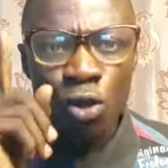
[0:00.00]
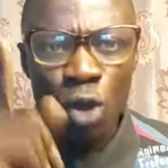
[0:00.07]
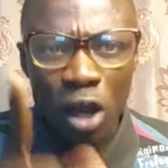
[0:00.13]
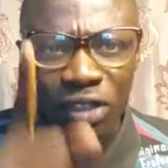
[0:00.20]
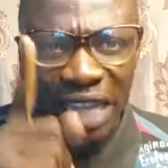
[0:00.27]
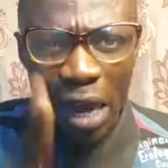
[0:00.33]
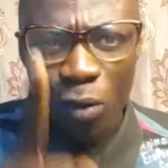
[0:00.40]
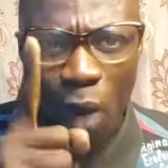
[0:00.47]

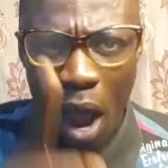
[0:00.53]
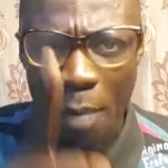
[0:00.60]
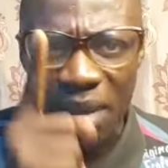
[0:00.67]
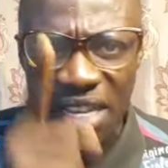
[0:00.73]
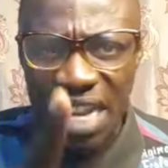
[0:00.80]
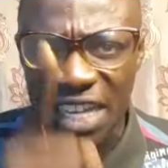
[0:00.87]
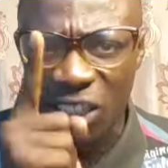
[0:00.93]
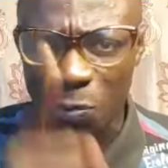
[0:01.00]
Dr.
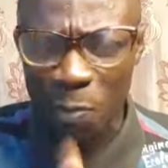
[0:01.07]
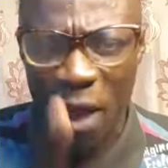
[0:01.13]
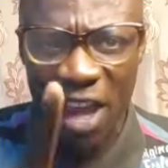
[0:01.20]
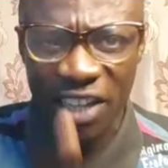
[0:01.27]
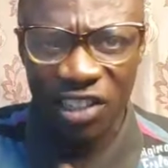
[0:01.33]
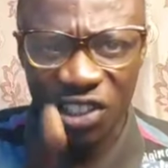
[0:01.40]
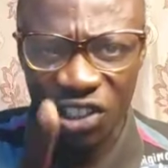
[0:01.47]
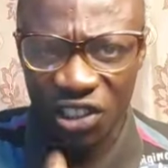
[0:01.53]
Kwame
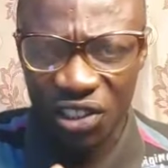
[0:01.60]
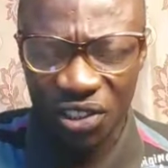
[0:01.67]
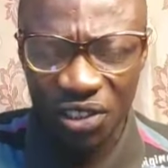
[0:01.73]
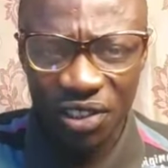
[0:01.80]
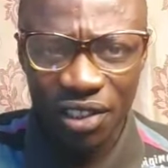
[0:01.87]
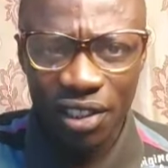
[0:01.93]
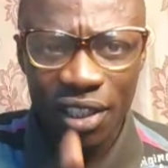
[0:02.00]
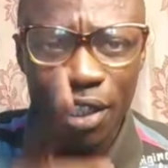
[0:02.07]
Despite,
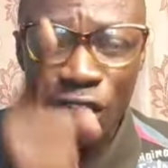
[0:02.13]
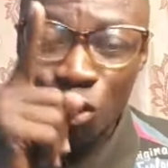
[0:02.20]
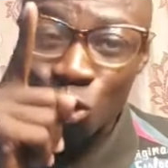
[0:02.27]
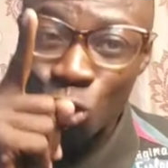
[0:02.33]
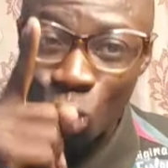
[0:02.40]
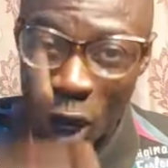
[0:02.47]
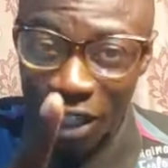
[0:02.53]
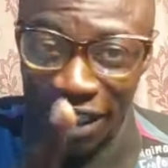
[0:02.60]

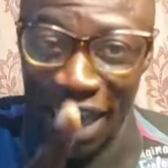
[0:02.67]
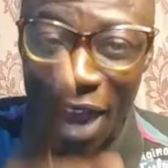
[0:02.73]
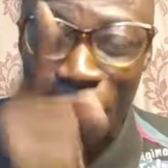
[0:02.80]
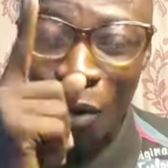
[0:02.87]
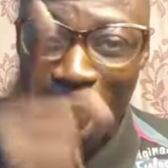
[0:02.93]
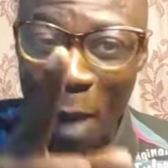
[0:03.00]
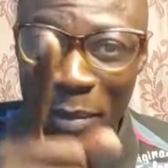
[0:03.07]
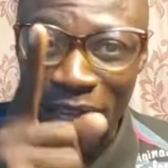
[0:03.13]

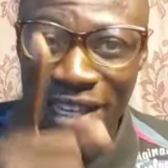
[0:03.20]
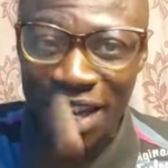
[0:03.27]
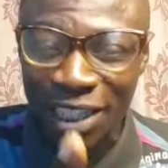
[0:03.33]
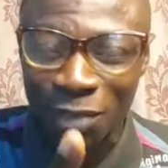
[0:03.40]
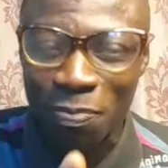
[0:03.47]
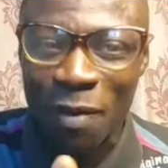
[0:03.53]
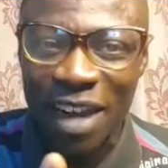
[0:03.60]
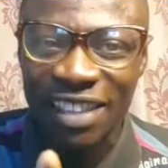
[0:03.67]
Dr. Kwame
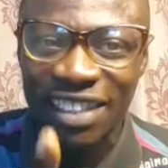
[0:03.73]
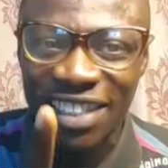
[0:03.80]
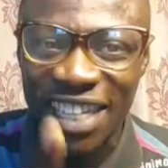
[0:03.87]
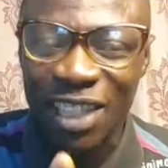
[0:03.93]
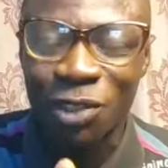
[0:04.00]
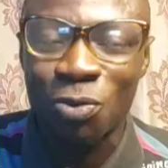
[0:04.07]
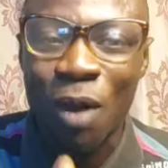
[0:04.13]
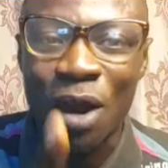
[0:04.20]
Despite,
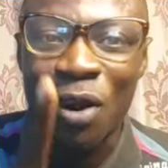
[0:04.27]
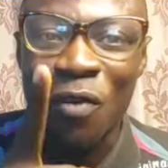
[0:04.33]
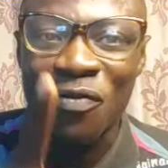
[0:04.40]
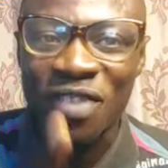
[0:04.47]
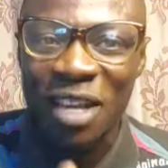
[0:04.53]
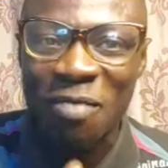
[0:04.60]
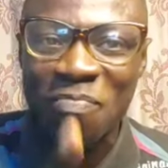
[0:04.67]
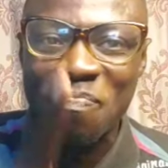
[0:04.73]
yes, one
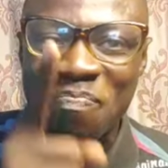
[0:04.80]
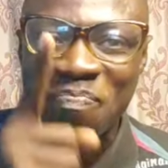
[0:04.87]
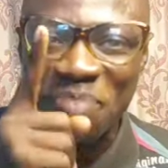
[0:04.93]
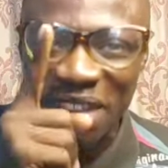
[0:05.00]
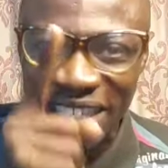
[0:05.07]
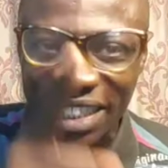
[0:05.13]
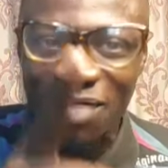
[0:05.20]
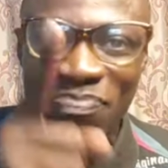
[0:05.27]
of the
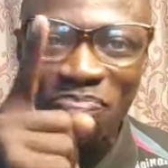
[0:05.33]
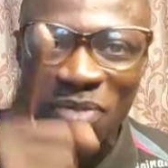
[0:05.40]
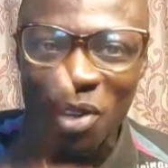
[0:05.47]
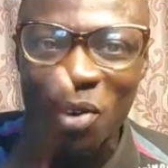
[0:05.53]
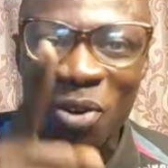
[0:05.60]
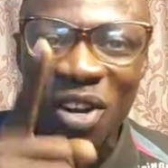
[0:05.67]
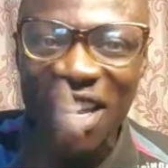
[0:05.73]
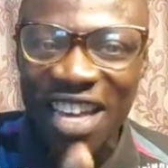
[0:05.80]
best
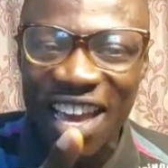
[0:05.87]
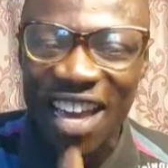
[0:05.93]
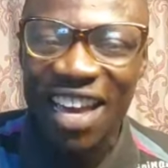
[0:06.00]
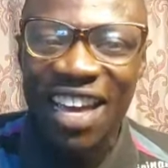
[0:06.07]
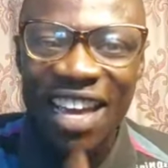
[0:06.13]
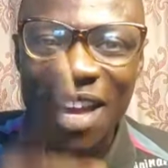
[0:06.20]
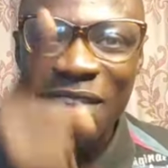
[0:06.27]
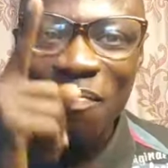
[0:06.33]

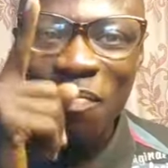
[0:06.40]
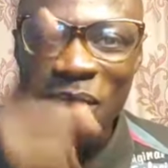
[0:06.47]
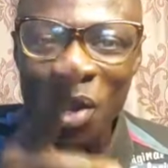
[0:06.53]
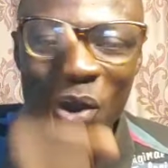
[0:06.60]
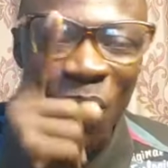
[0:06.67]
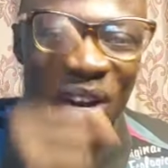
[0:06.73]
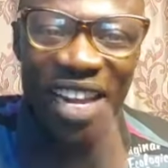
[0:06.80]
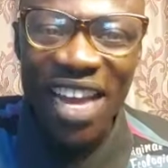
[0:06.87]
billionaire.
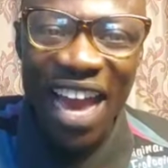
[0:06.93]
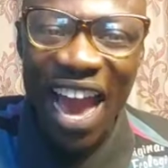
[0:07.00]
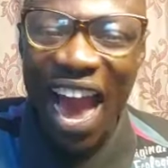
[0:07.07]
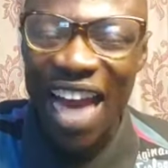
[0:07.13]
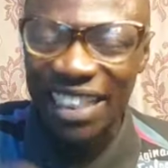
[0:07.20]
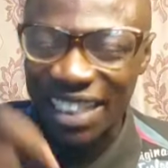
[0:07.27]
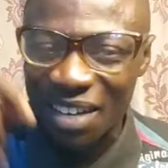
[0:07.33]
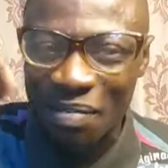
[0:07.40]
Millionaire
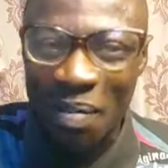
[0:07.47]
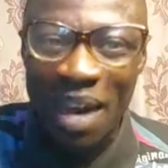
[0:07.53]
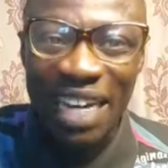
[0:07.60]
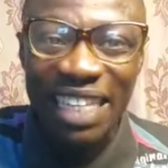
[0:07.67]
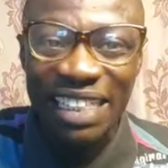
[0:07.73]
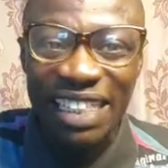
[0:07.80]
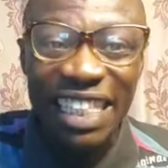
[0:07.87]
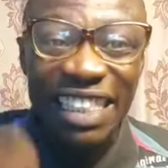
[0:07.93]
as a
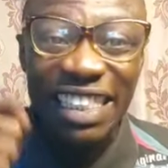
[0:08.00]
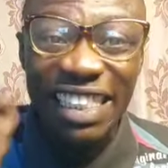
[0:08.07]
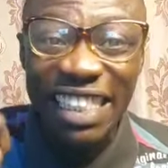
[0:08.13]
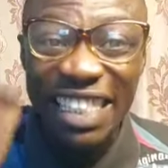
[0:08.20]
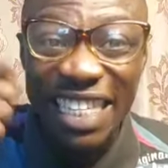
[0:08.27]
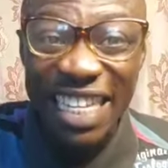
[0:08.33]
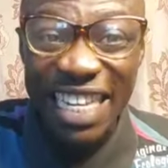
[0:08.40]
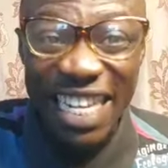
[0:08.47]
van is
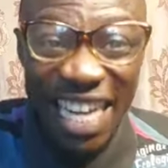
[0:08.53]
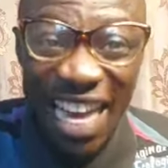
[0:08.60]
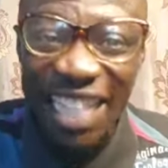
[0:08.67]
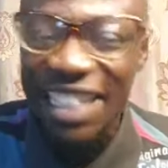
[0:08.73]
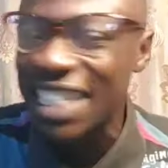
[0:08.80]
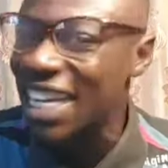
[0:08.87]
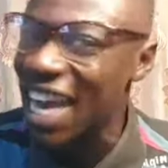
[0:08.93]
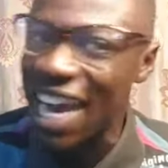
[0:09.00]
CD
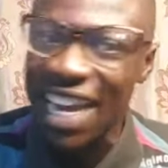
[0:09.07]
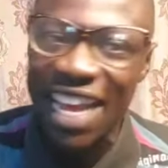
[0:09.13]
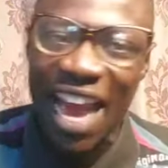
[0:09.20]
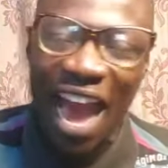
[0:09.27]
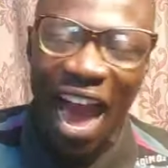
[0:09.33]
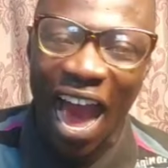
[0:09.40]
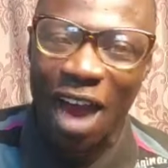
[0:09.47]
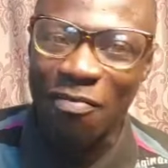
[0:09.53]
near
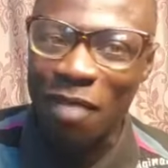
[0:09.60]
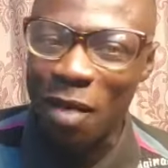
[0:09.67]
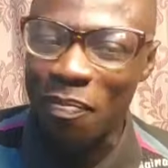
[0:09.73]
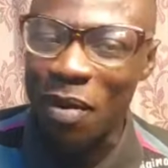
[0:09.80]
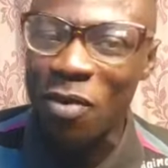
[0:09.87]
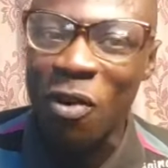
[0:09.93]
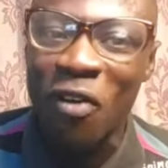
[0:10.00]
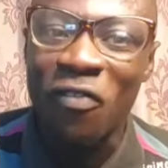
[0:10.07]
Sicadia, ah,
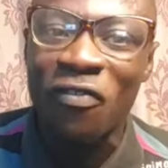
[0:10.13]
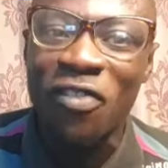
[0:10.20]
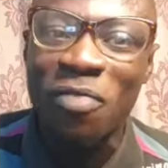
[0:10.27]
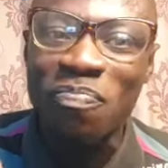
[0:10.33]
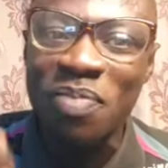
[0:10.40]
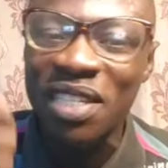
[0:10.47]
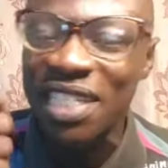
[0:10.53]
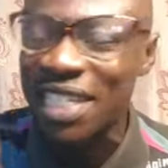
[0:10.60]
papa, you are
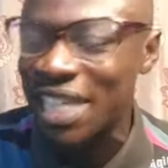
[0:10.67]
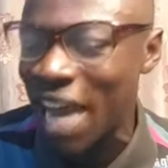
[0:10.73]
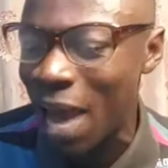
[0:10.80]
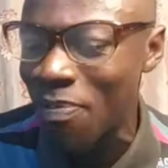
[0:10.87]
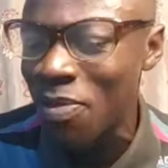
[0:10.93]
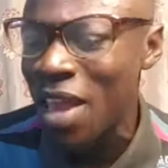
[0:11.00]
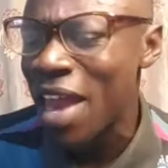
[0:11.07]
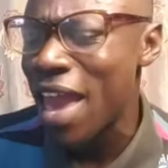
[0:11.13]
free
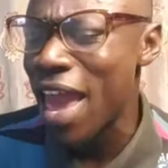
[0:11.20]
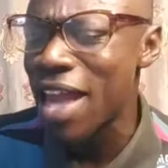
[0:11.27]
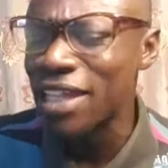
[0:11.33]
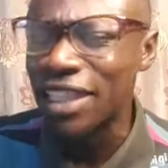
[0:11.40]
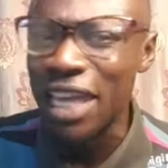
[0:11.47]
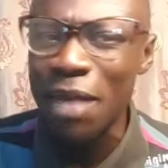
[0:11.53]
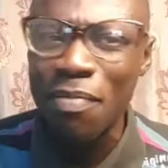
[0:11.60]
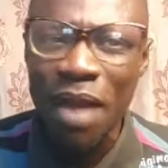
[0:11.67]
pisica,
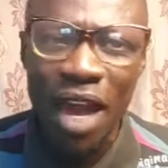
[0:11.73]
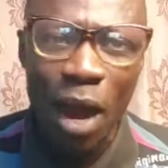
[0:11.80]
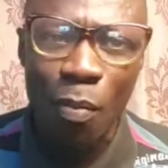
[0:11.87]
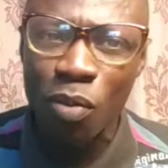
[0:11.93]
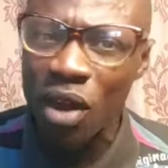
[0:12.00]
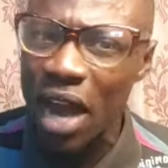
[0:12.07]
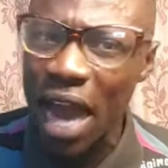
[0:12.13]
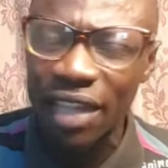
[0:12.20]
and
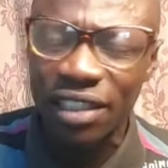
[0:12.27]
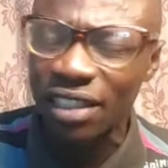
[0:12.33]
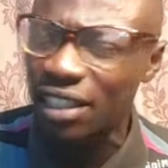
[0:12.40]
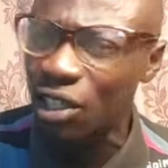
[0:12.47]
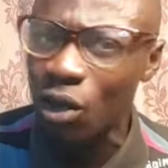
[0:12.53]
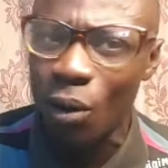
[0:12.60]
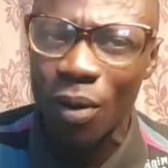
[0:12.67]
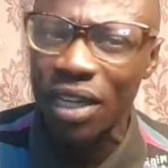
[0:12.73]
Chebiara
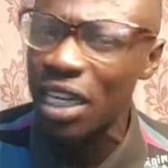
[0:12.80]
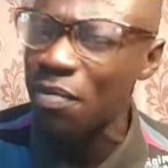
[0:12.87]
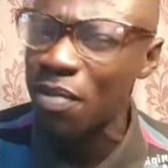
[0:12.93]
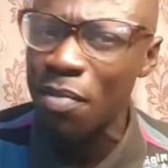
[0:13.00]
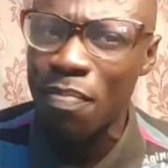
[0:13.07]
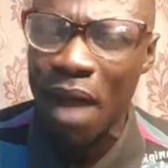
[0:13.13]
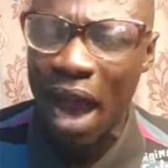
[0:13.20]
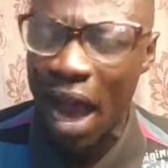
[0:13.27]
Bugatti Chilon or
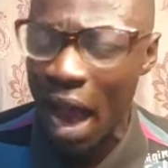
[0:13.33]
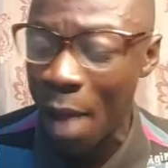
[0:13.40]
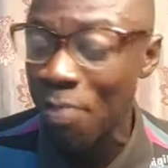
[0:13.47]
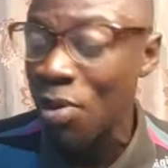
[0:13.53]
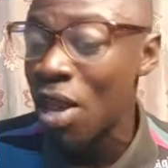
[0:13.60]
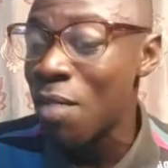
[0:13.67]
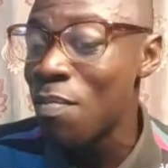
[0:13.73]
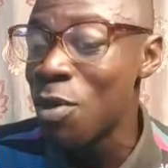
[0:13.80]
Dibi
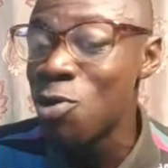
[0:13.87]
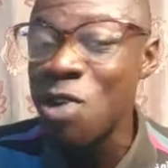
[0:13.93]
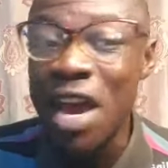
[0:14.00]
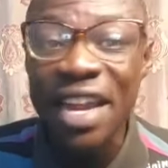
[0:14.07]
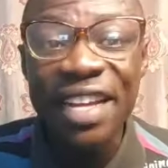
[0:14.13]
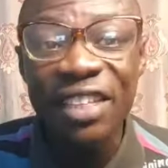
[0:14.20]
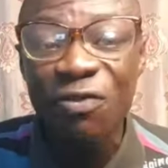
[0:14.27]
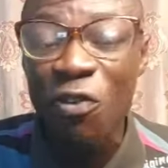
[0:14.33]
Baha,
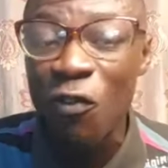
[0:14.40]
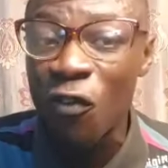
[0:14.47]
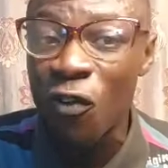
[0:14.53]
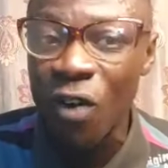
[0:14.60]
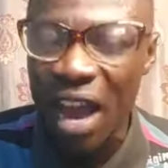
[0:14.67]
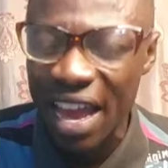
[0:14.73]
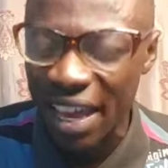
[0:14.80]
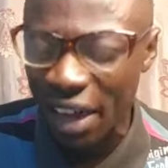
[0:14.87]
meaning a needful
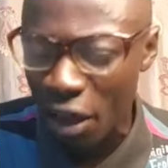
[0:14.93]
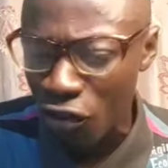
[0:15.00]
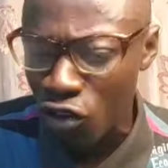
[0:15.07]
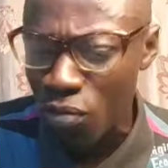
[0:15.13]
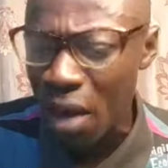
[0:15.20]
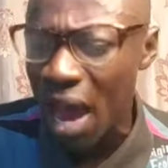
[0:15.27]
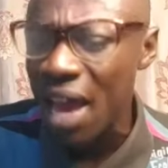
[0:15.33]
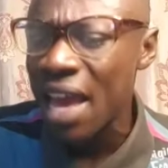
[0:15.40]
fool, eh, and a
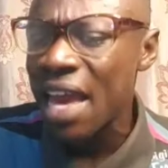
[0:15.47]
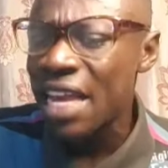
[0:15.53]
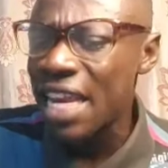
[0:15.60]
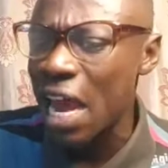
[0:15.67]
juma.